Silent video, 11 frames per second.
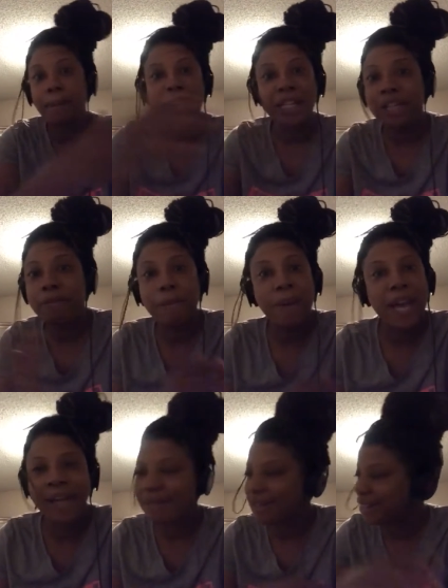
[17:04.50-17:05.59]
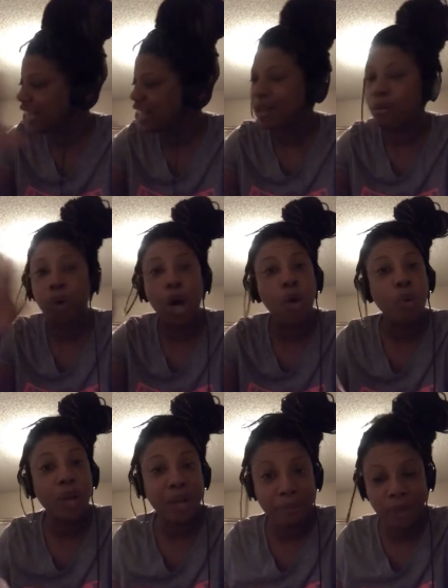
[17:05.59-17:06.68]
about these people. There's something wrong
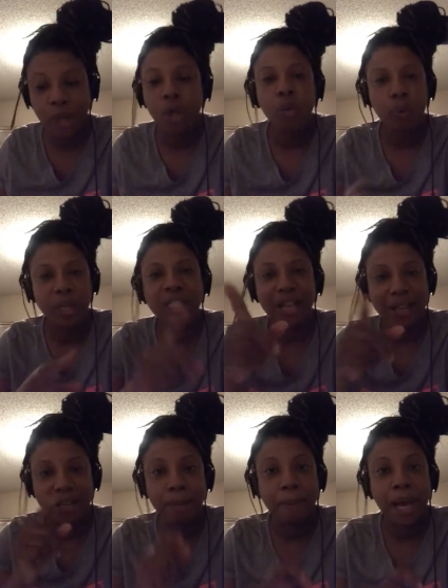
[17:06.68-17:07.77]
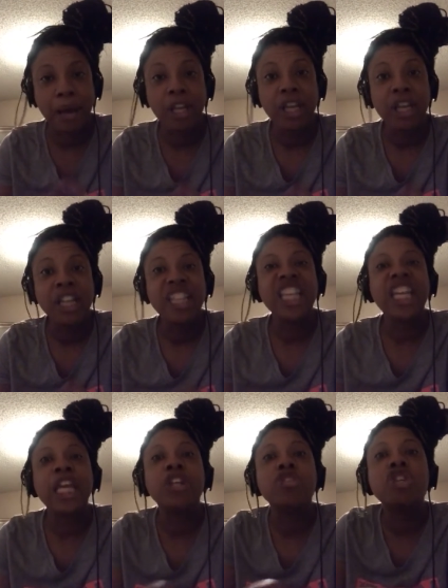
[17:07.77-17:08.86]
with them. We're talking about the
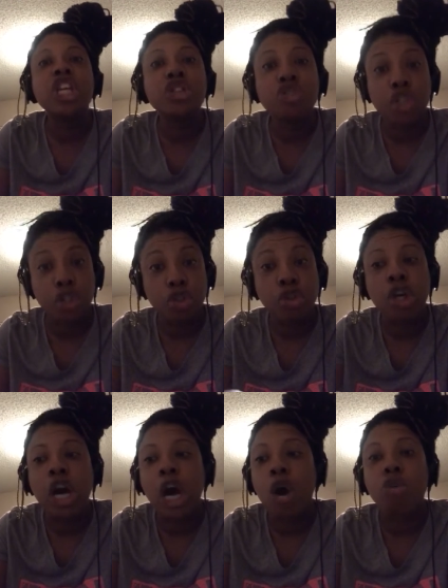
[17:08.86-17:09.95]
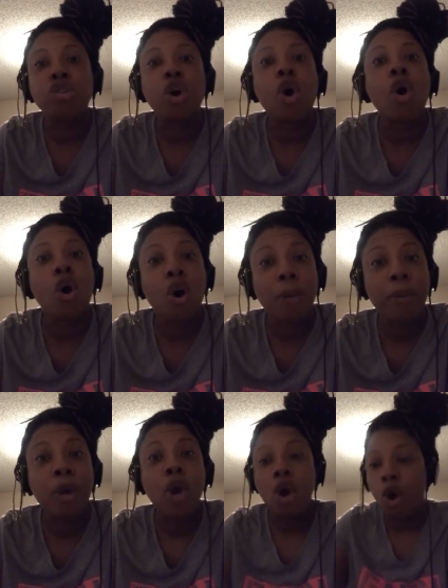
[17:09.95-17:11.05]
intentions to cause harm
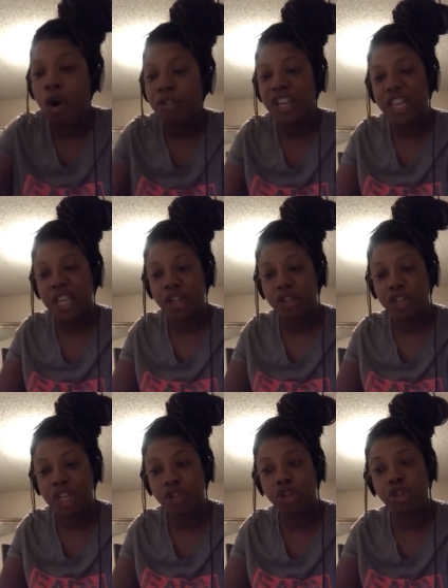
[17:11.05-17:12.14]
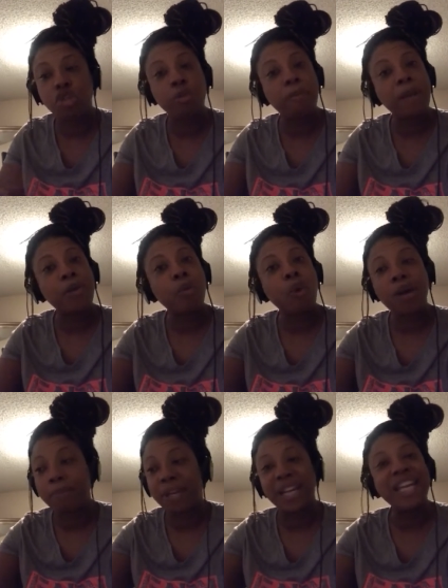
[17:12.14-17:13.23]
or the intentions to make one
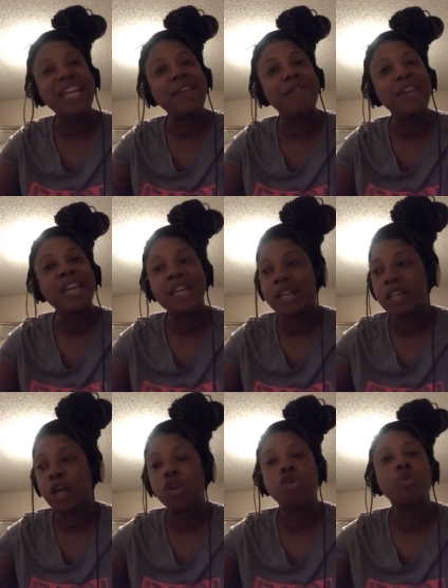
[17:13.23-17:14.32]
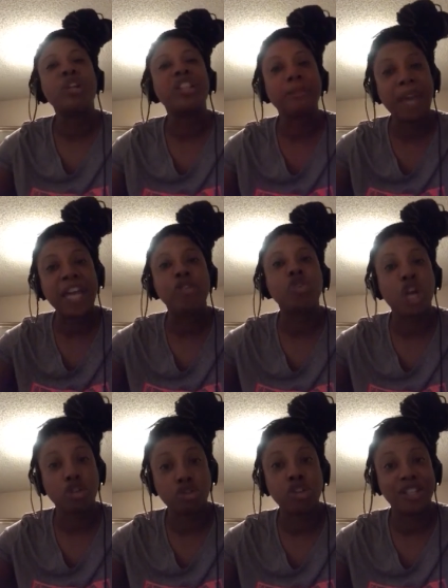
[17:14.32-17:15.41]
believe that they are doing them a
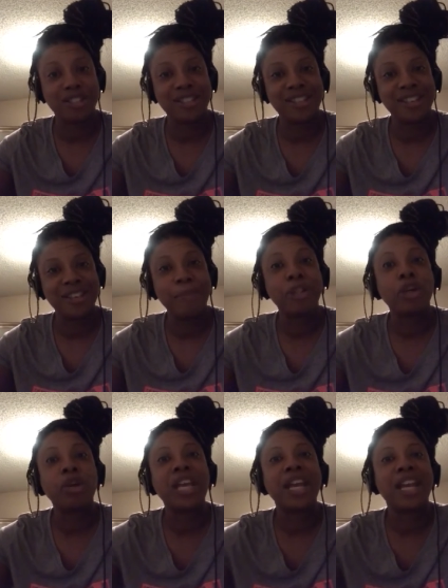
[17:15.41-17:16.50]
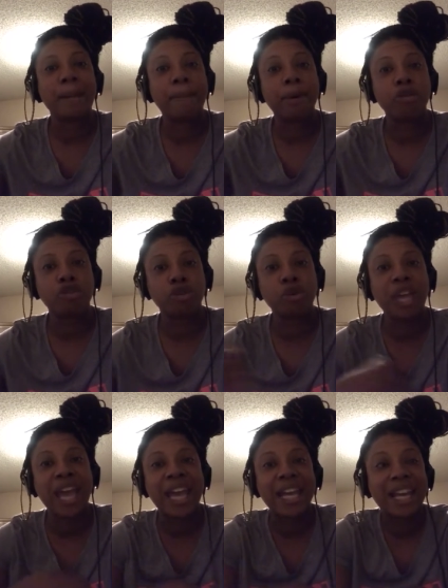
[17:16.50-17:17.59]
justice, but they're getting a personal
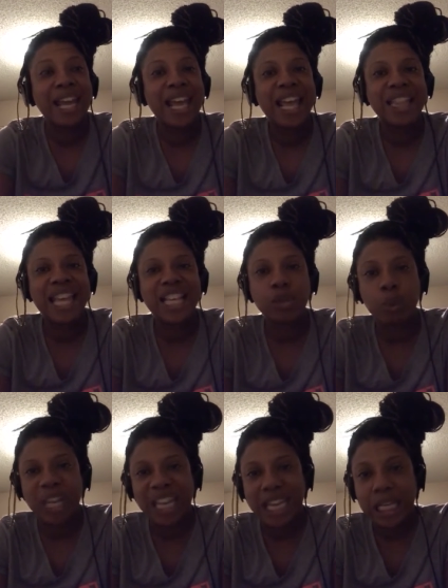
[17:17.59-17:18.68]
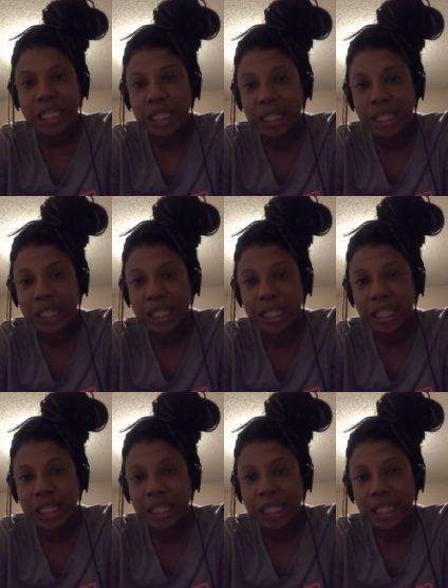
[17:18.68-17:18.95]
gain. That's wicked.